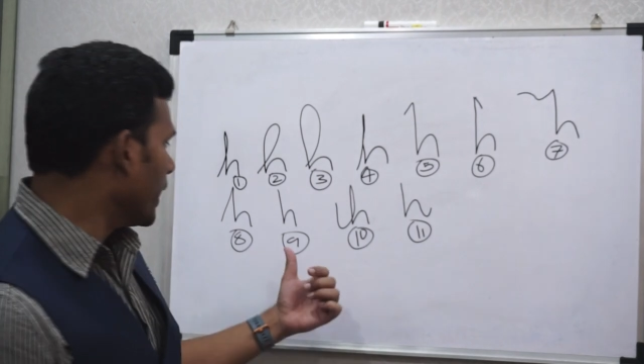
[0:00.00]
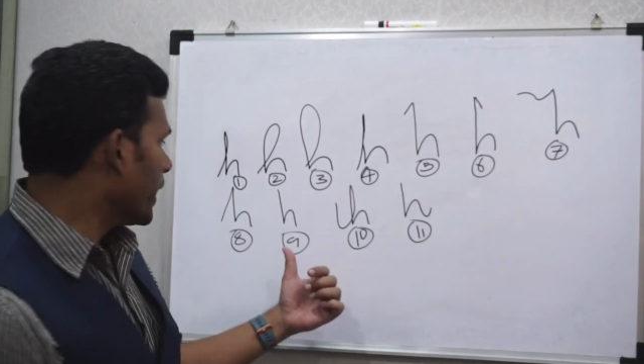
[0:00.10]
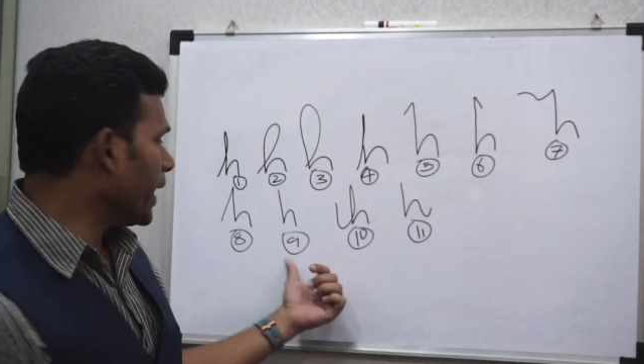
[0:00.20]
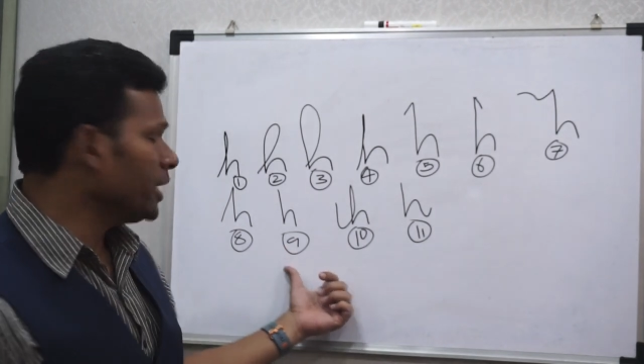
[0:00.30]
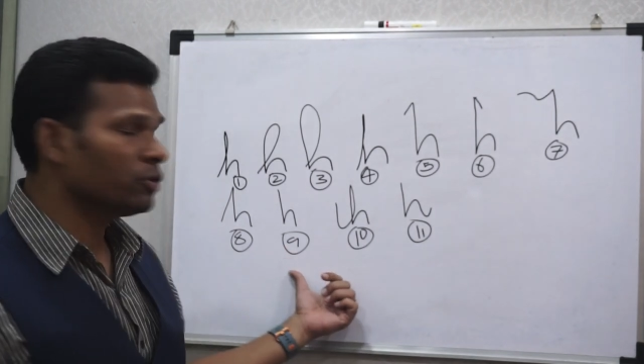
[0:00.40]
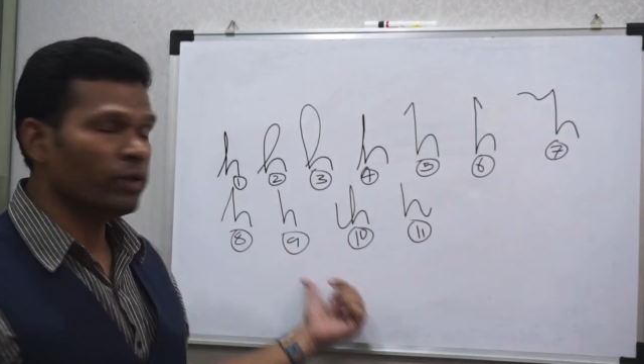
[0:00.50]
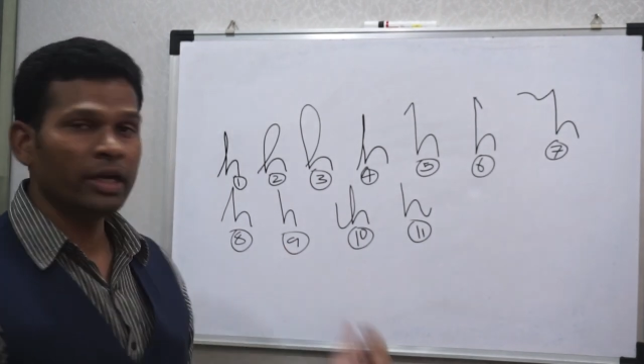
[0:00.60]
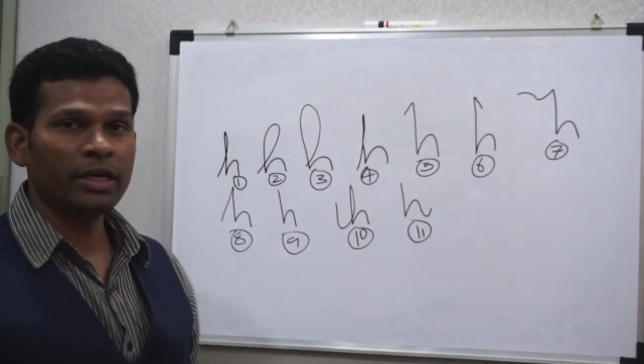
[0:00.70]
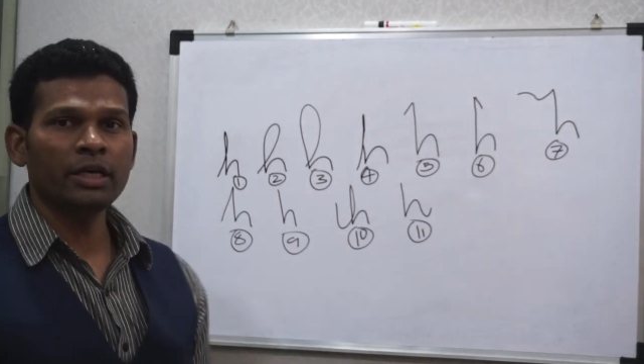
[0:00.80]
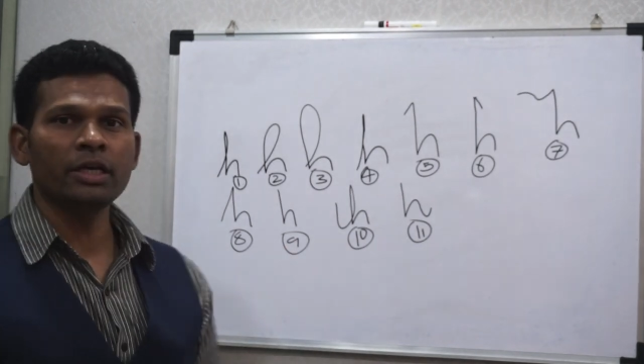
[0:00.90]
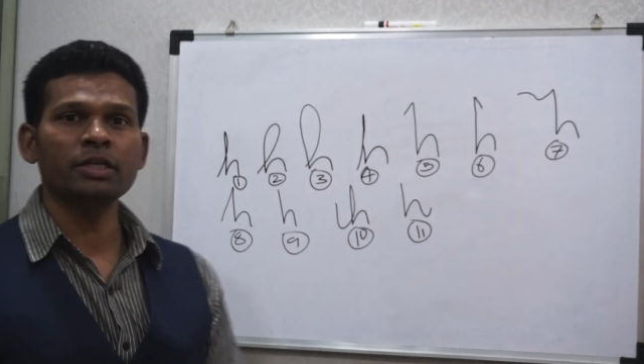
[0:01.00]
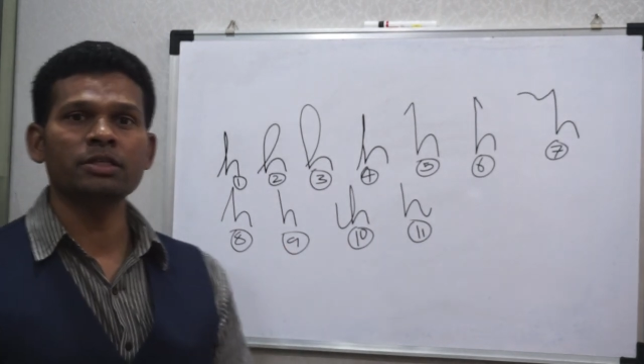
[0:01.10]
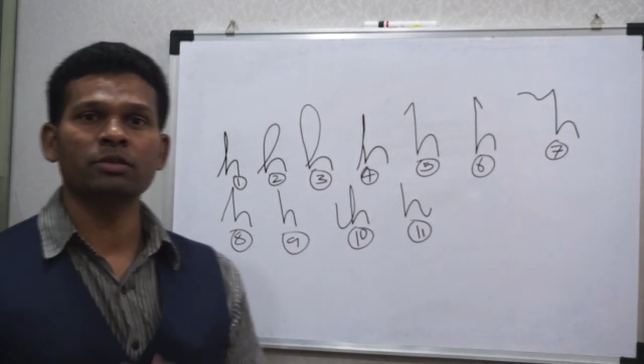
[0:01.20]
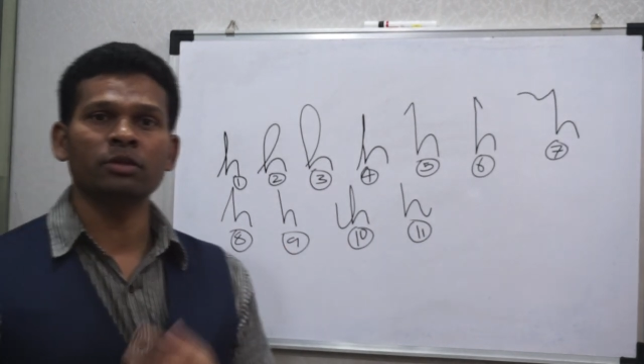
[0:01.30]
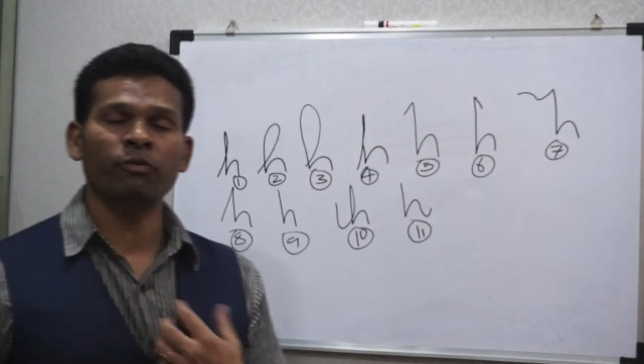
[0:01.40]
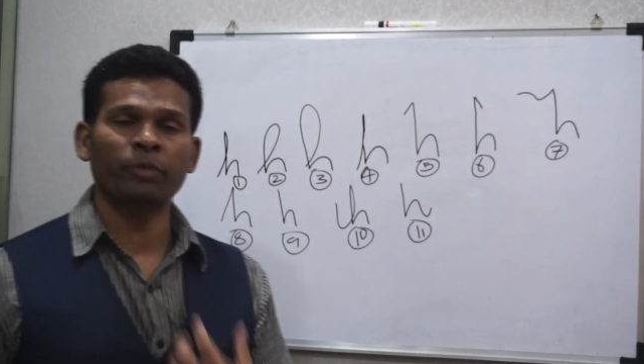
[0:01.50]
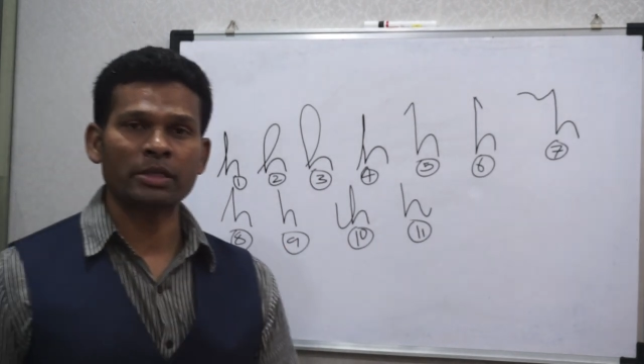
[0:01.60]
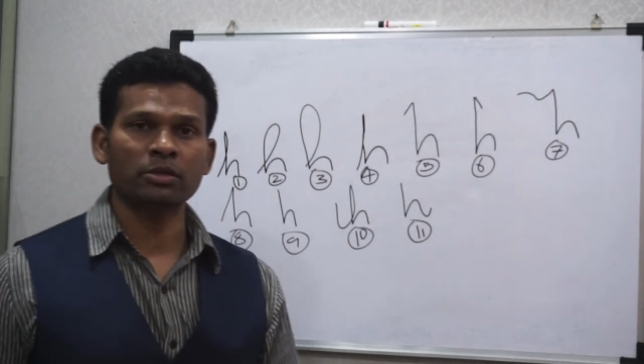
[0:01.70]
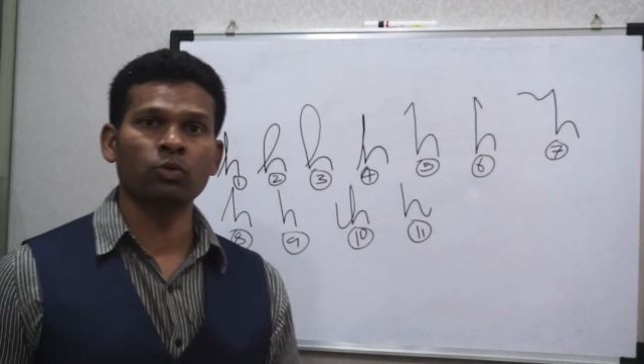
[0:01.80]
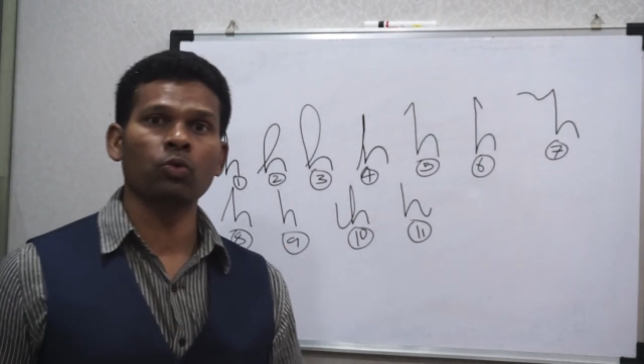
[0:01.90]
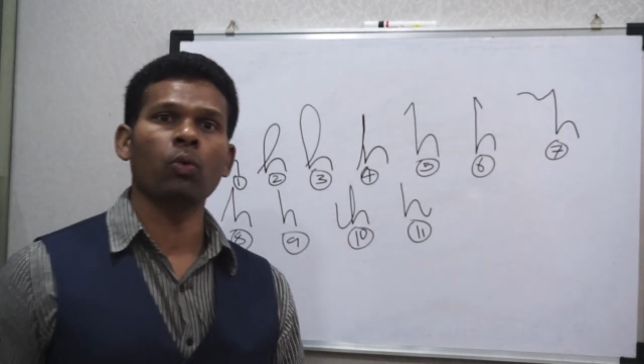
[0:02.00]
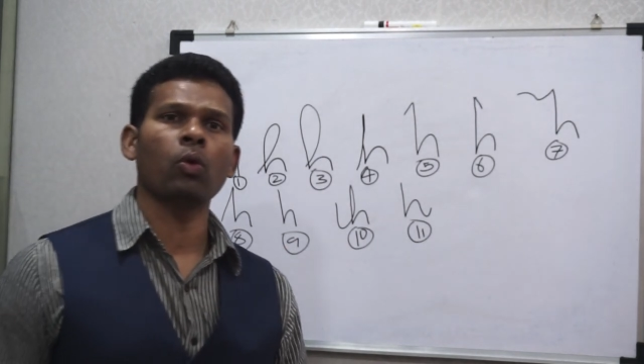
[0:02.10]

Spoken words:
Ninth one is the person who